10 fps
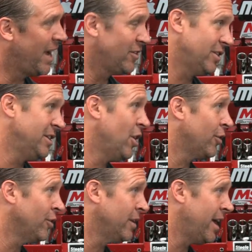Actually,
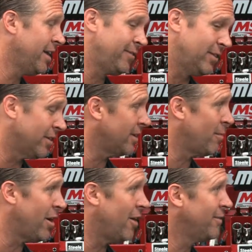younger than that. If you look in
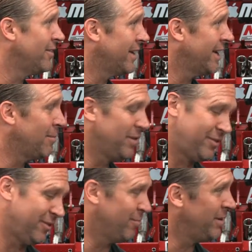my office, I got a
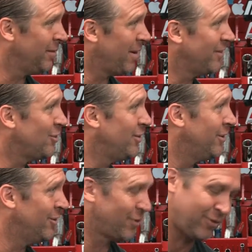picture of me about 2
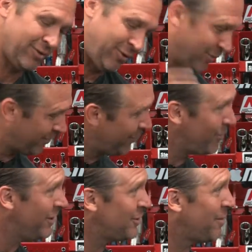years old holding a
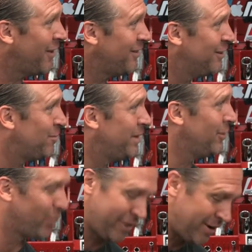wrench about this
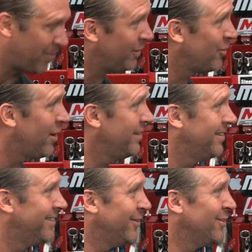big working on my
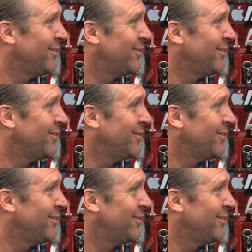tricycle. So.